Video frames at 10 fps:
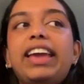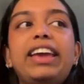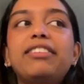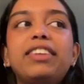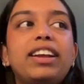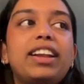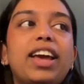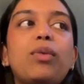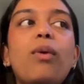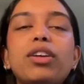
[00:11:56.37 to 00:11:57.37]
even at
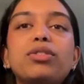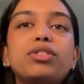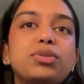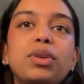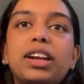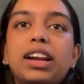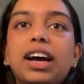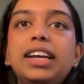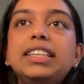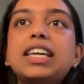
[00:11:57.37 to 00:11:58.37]
like 1 or 2 at
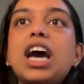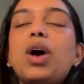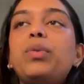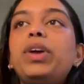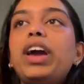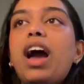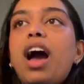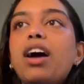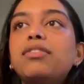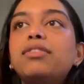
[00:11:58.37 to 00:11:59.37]
night, we
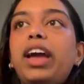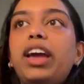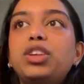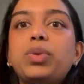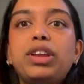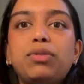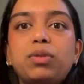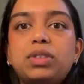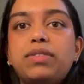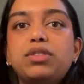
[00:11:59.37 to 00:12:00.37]
have a
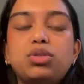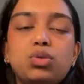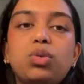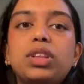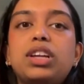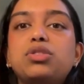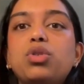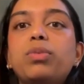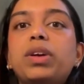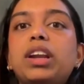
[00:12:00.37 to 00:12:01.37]
24/7 store that is
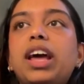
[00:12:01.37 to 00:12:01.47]
open.